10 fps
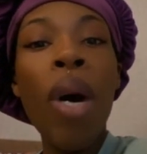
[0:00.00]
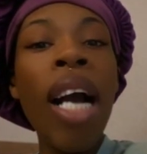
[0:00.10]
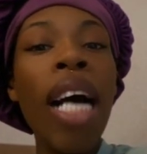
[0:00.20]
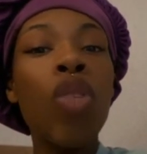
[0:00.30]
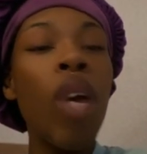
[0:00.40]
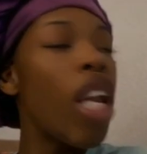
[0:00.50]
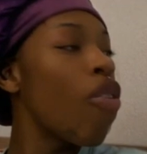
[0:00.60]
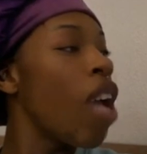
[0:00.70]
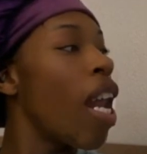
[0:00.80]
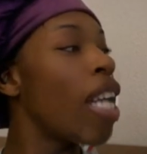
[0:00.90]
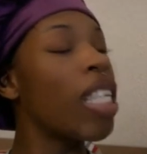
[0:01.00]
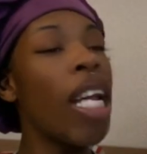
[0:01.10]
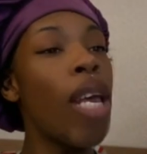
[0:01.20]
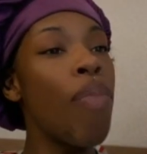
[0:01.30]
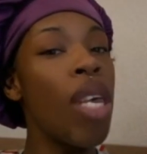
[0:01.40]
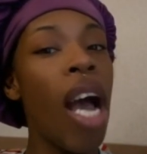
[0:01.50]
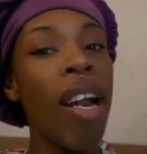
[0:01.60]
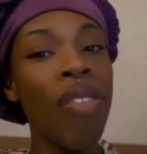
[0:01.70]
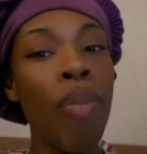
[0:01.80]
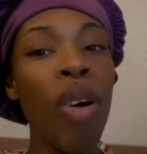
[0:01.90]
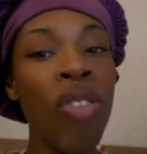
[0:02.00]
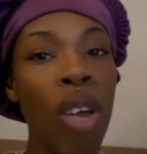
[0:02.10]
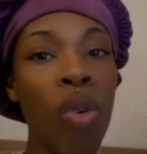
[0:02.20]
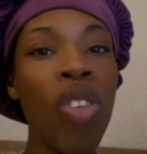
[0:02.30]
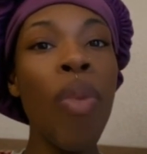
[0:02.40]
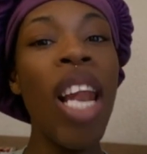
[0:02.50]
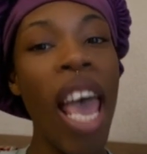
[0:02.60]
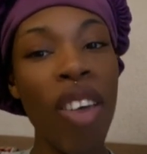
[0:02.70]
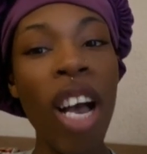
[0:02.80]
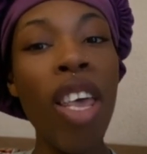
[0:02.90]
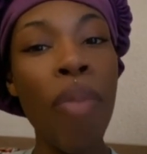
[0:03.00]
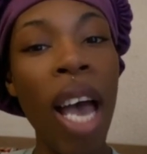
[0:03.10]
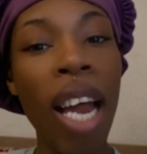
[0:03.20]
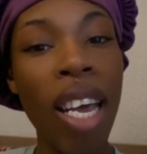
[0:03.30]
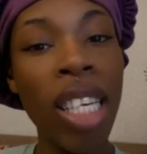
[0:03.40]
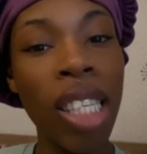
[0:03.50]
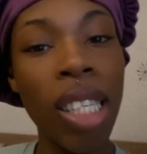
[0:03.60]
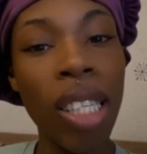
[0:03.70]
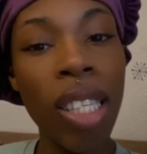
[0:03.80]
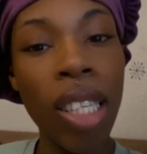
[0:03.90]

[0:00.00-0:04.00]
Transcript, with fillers: Because when they realize that they be honest, they am going to say, no, so I like you because you be honest.